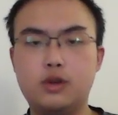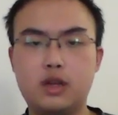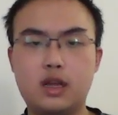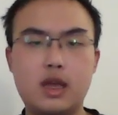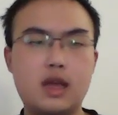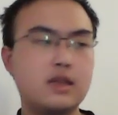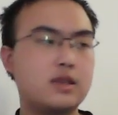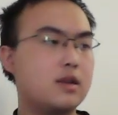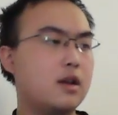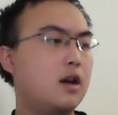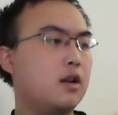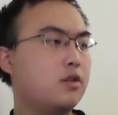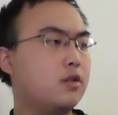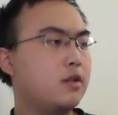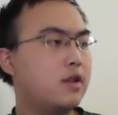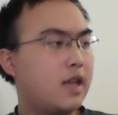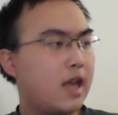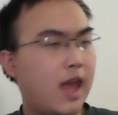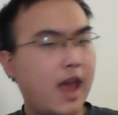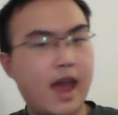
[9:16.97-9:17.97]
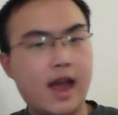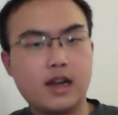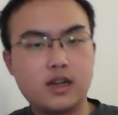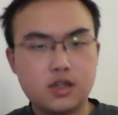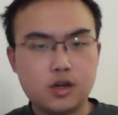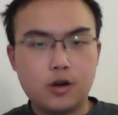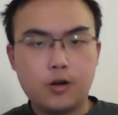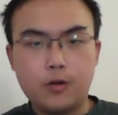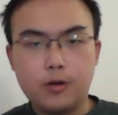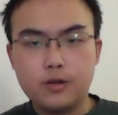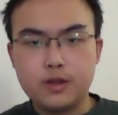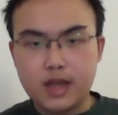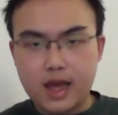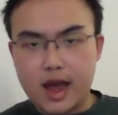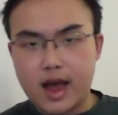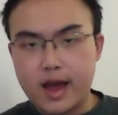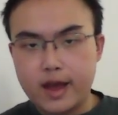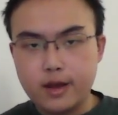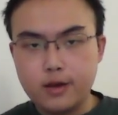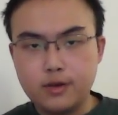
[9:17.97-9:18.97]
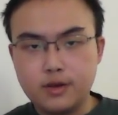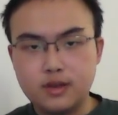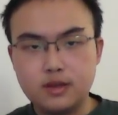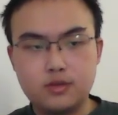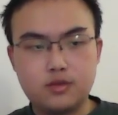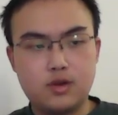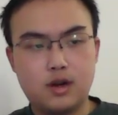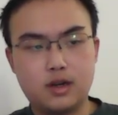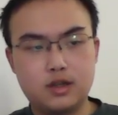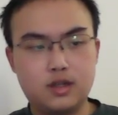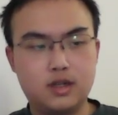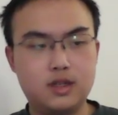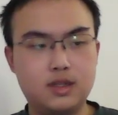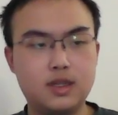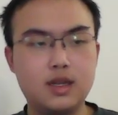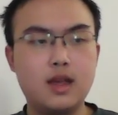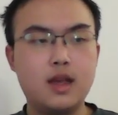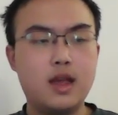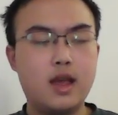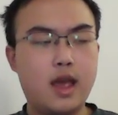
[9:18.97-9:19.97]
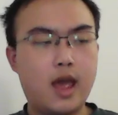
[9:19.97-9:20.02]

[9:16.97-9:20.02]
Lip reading: It has got to catch all the I/O instructions